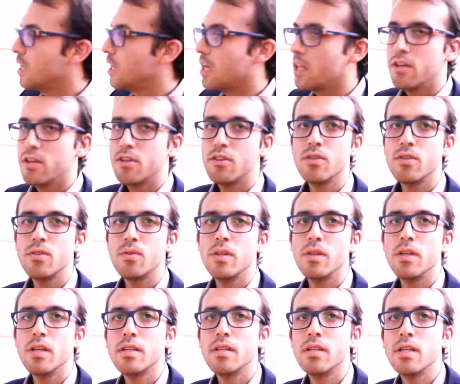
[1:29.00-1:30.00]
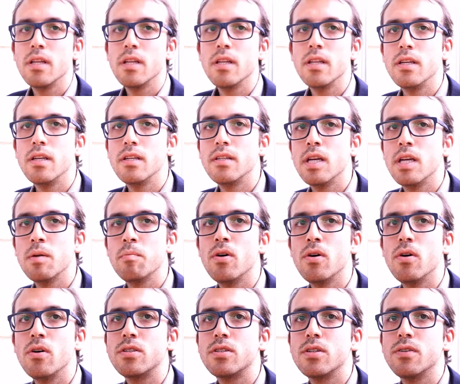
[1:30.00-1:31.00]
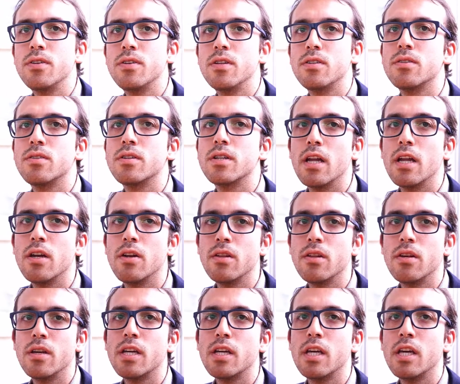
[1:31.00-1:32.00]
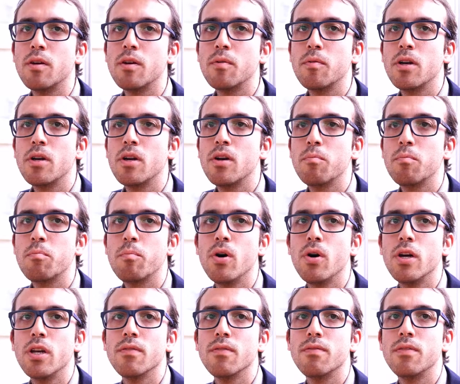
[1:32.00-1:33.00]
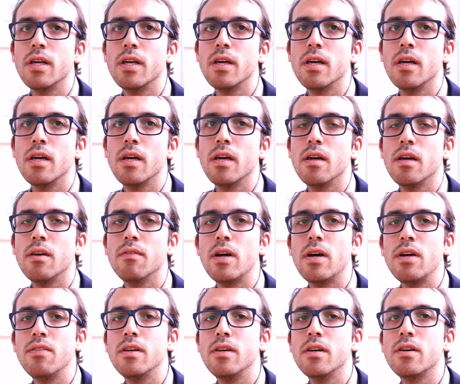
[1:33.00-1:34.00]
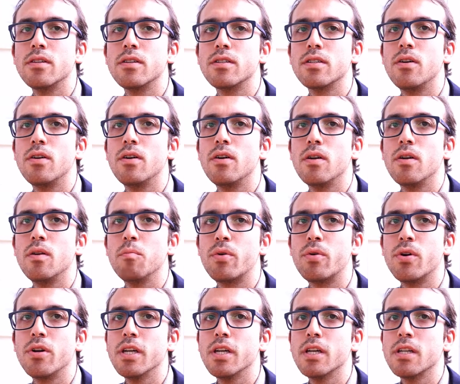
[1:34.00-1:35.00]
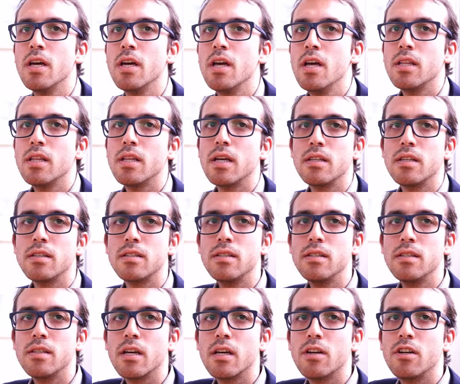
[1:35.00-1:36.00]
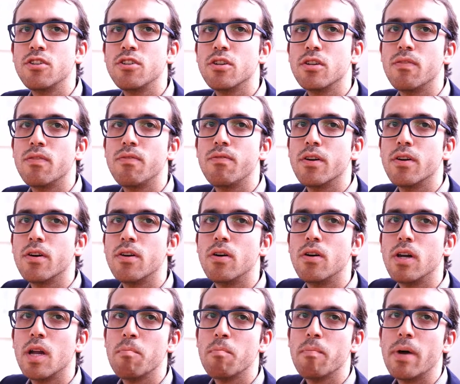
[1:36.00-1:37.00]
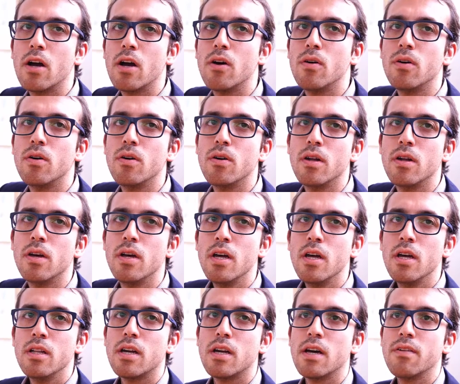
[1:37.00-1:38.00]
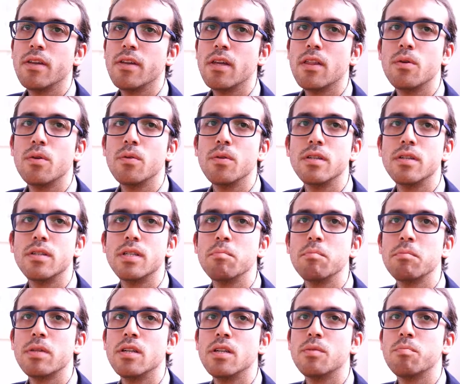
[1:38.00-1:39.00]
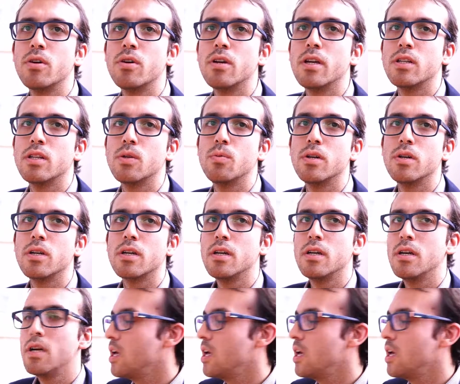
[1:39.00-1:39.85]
In addition to this demo also features another key point of the 5G-Crosshaul project, that is the integration of front-haul and back-haul traffic through the same transport network.